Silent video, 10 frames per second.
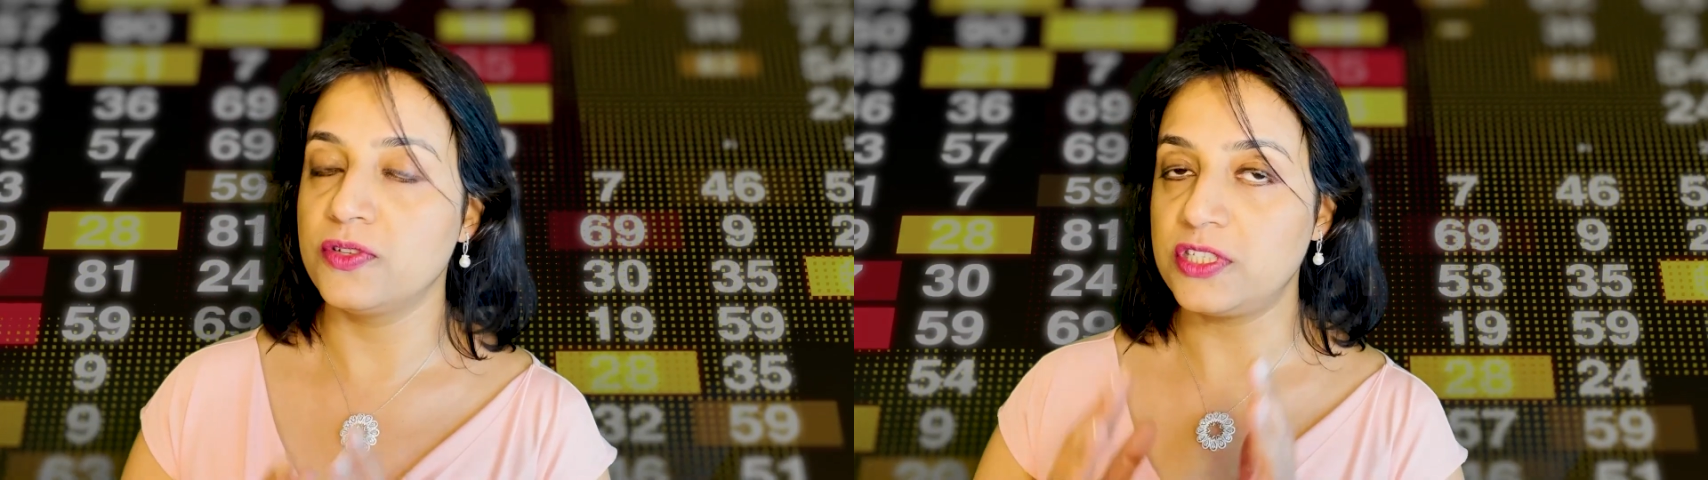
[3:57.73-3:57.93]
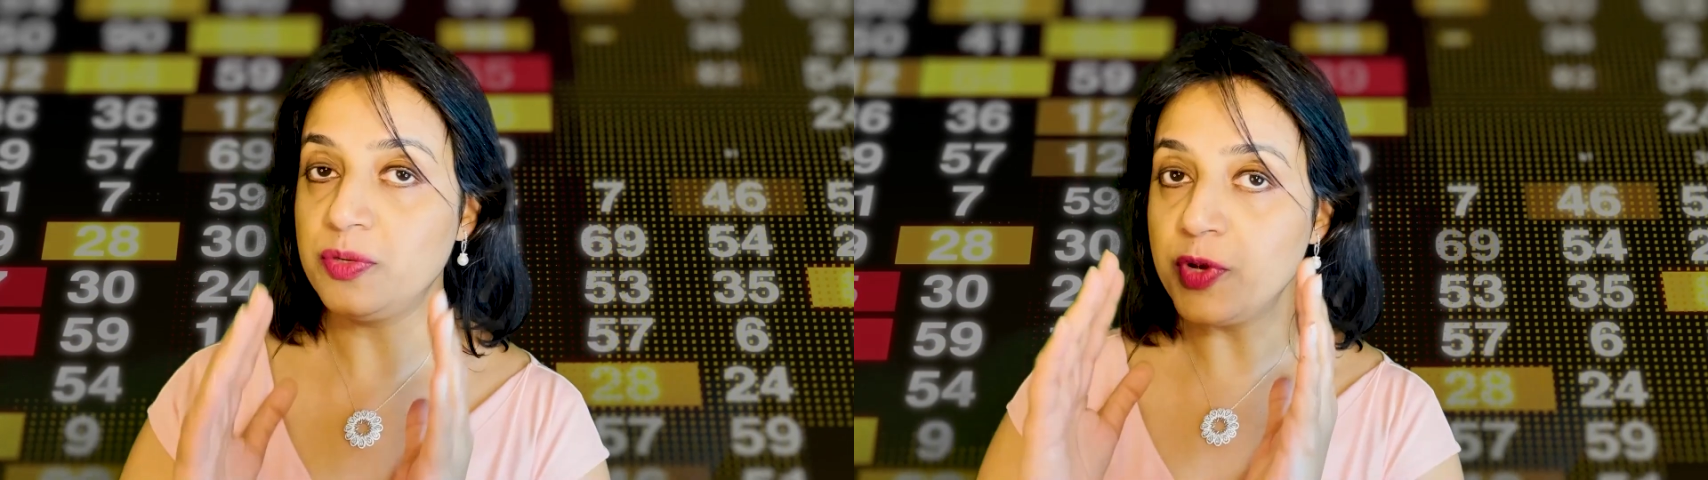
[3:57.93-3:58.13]

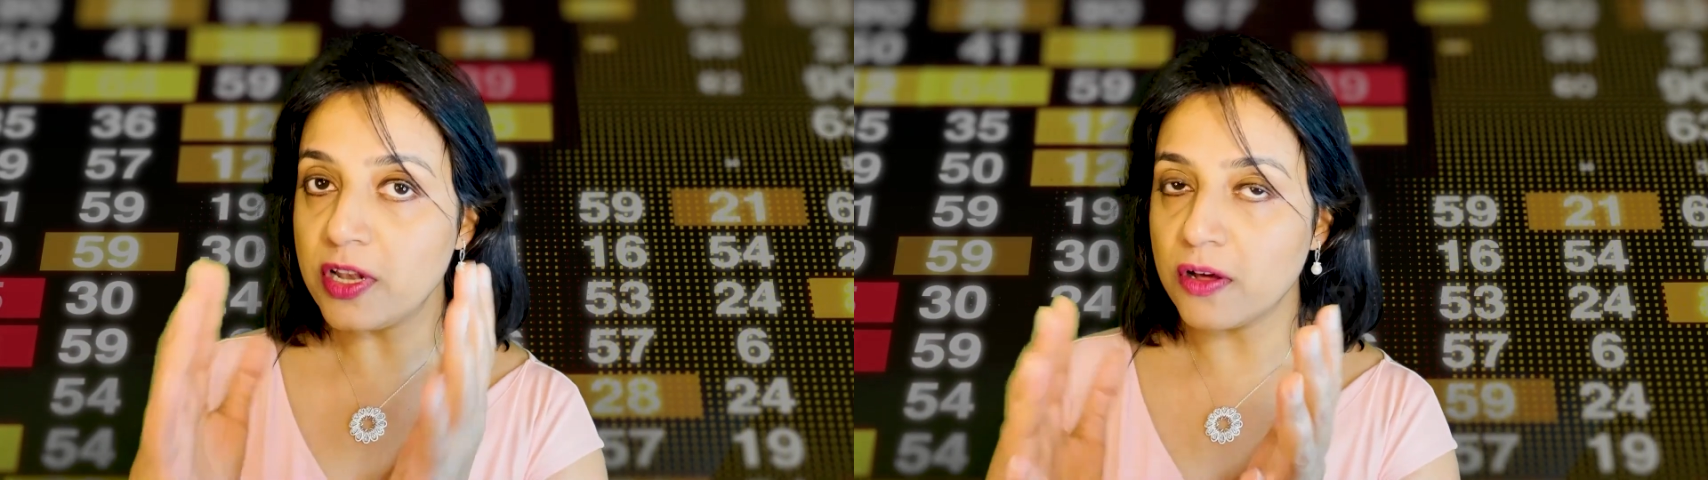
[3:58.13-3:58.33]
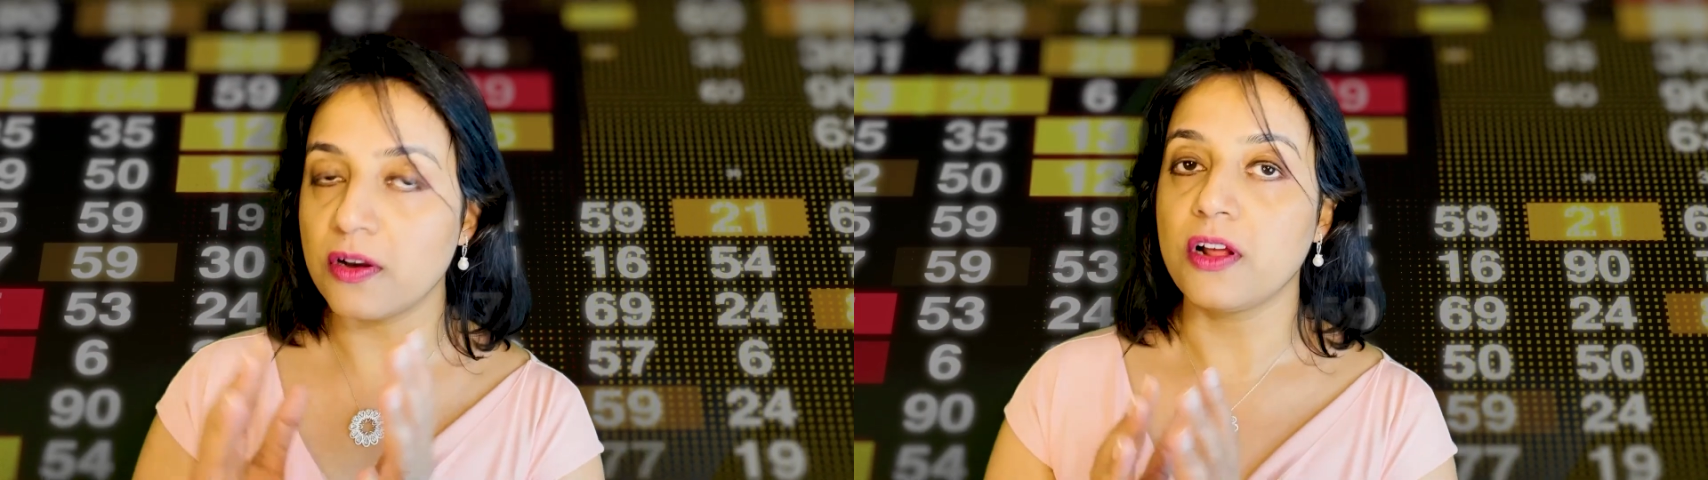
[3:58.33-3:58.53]

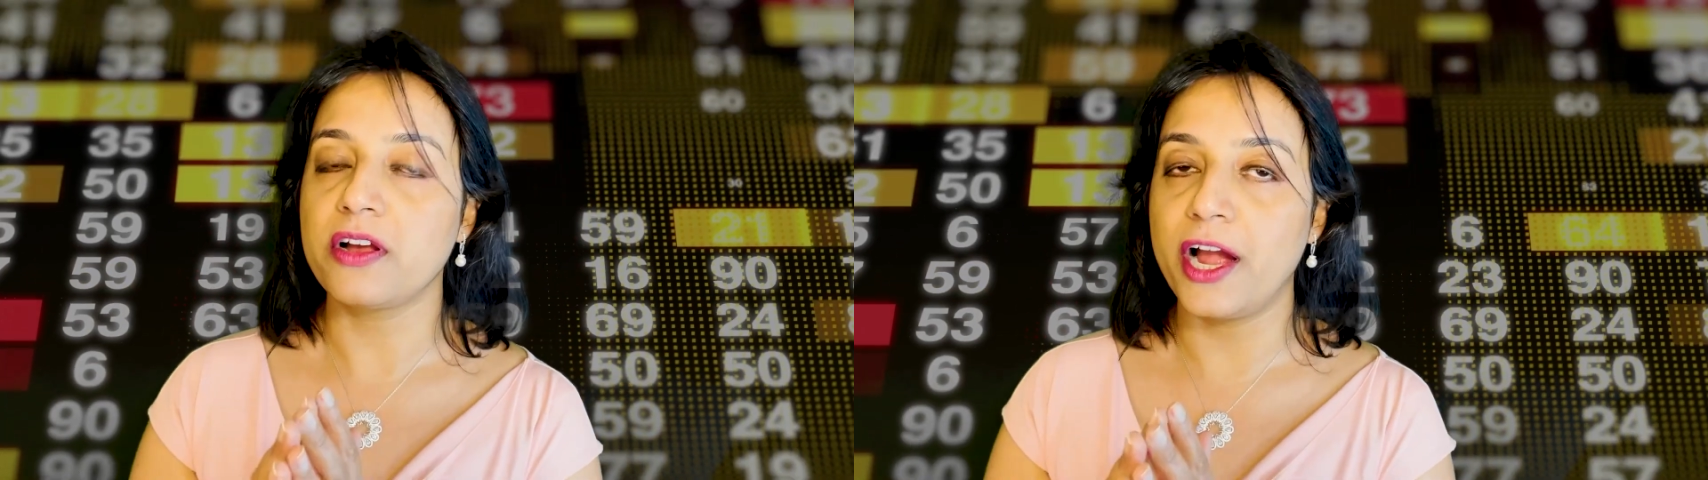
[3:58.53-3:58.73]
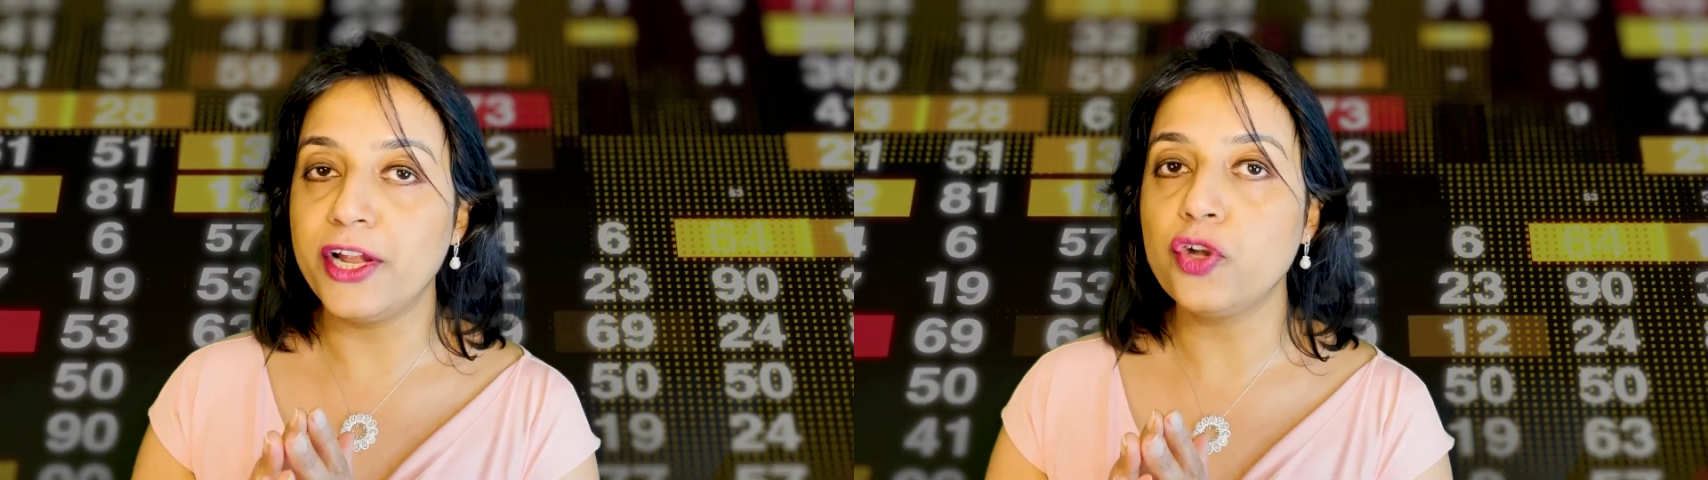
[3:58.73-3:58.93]
similar
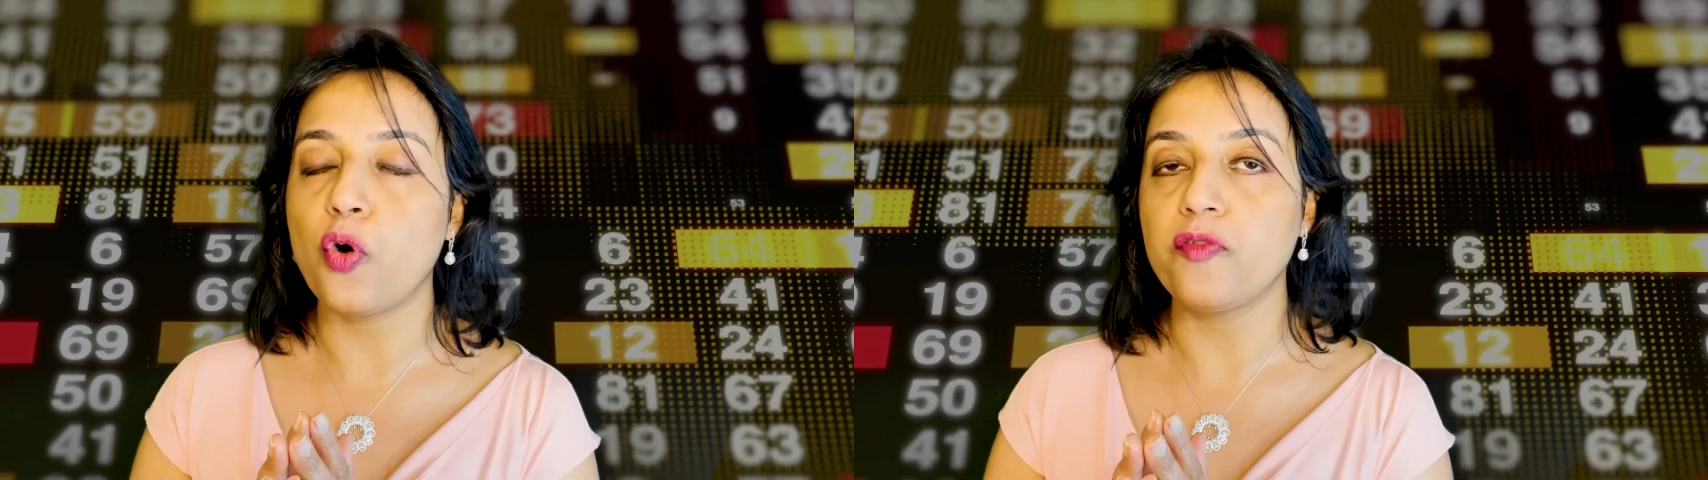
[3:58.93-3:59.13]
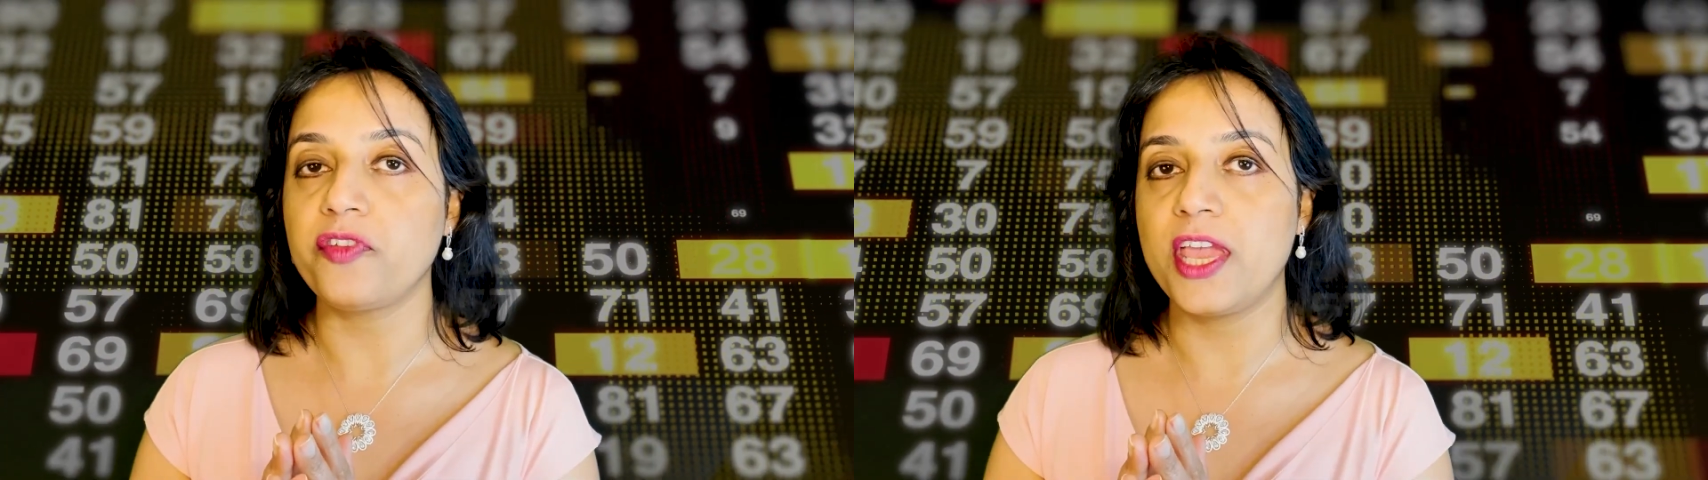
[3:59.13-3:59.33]
kind
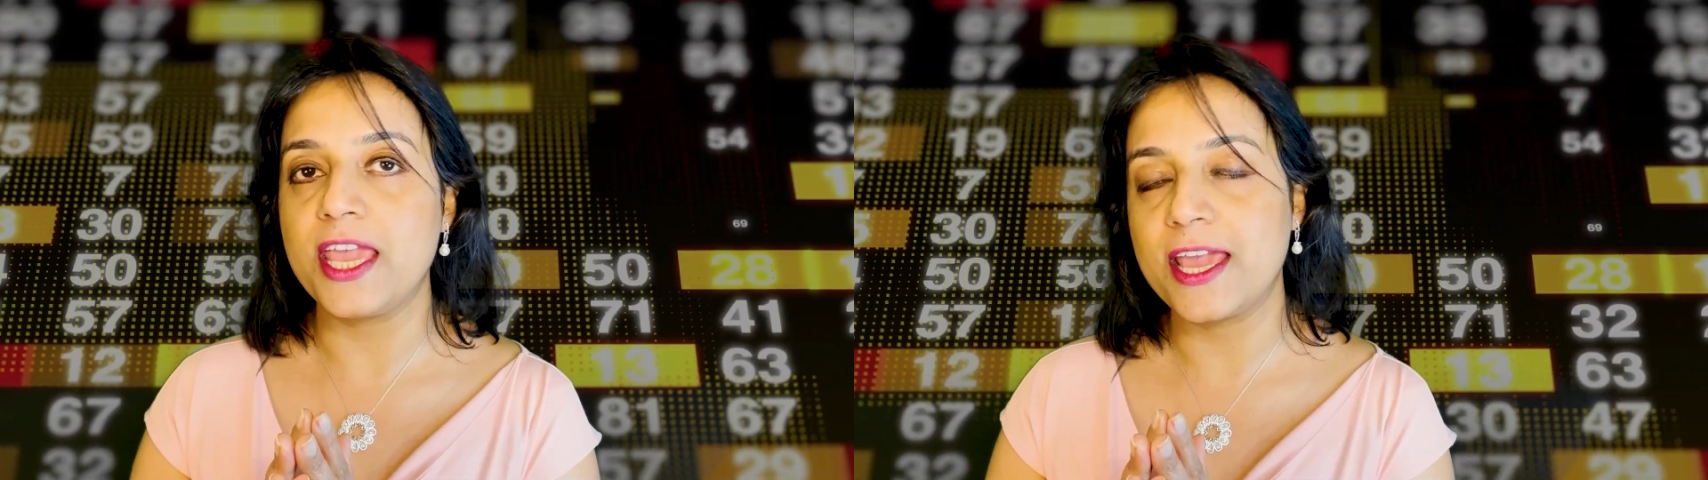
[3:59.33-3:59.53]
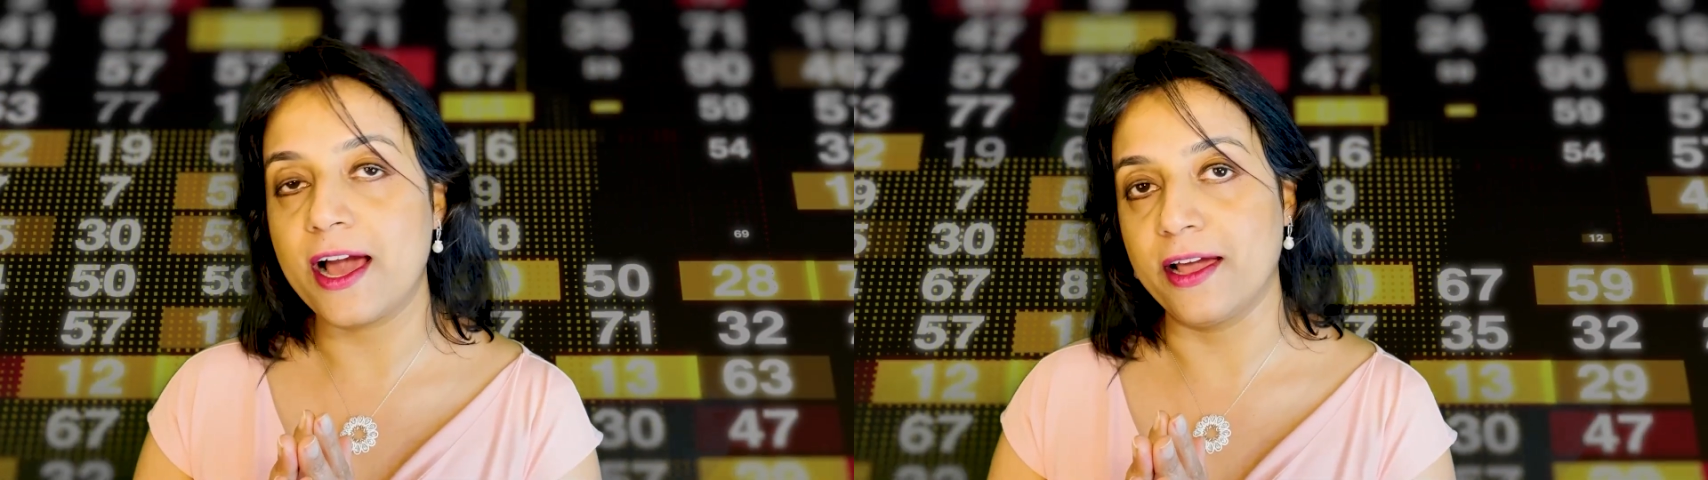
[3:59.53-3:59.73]
of
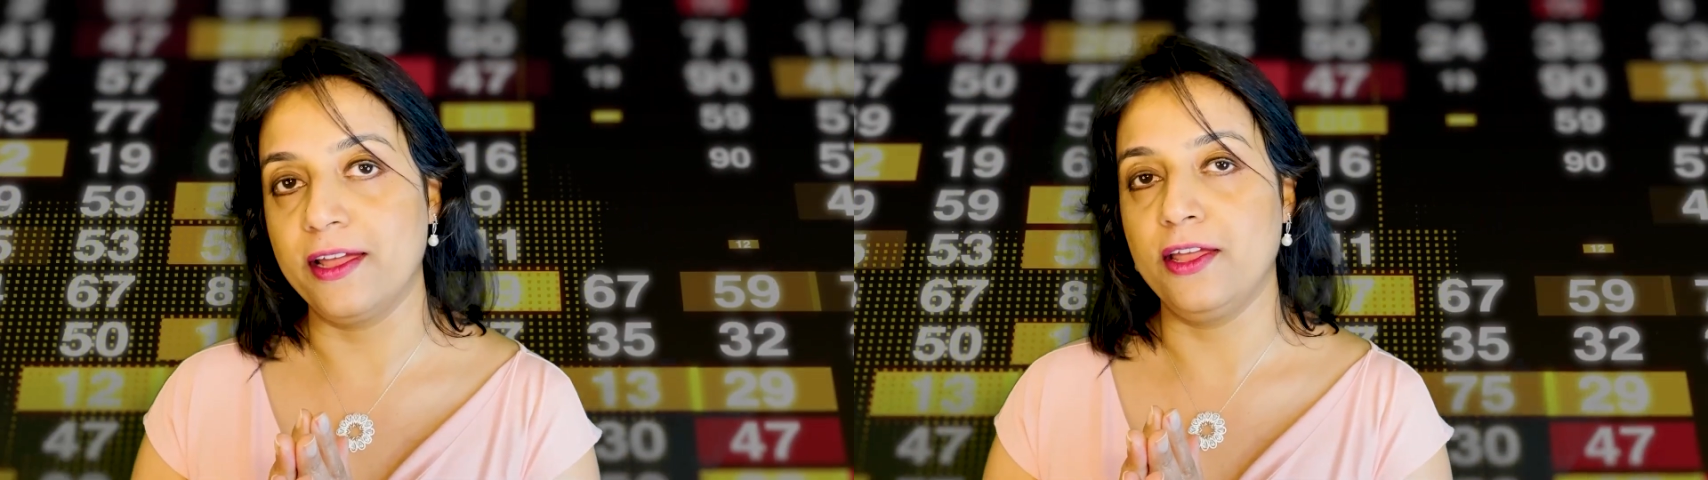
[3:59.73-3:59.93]
AI